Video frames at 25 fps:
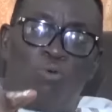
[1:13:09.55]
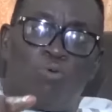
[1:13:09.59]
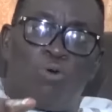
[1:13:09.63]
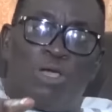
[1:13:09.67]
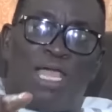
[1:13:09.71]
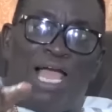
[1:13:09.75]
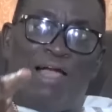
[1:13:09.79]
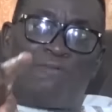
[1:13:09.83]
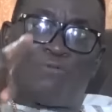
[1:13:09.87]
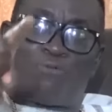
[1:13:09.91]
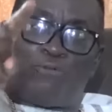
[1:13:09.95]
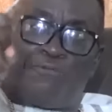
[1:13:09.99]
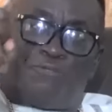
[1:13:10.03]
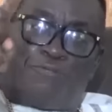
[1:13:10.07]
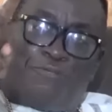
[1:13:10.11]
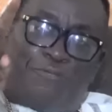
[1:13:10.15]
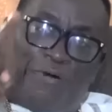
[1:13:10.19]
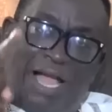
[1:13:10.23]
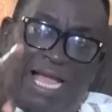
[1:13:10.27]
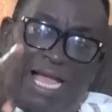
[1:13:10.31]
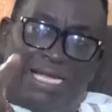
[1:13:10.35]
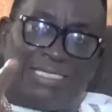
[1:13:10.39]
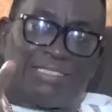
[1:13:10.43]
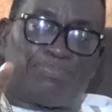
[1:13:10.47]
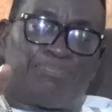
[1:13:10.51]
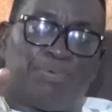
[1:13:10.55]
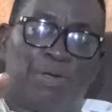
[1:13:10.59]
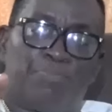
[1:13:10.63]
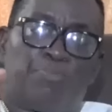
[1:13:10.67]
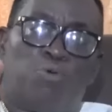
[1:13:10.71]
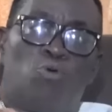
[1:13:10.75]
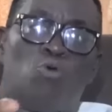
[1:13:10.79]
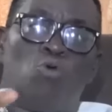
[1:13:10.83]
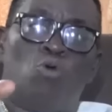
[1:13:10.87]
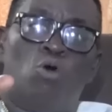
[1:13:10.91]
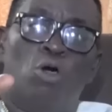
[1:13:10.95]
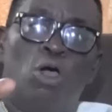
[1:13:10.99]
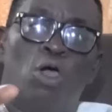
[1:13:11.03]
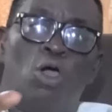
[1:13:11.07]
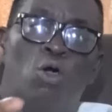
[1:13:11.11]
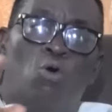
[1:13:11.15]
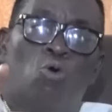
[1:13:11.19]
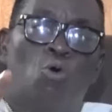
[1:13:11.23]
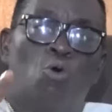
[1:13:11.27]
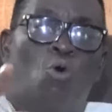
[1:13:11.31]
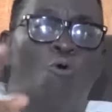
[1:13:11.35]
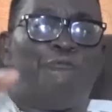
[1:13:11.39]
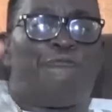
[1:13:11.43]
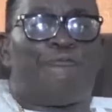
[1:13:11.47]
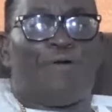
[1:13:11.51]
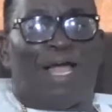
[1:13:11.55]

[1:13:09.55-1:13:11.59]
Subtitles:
we have to fight people who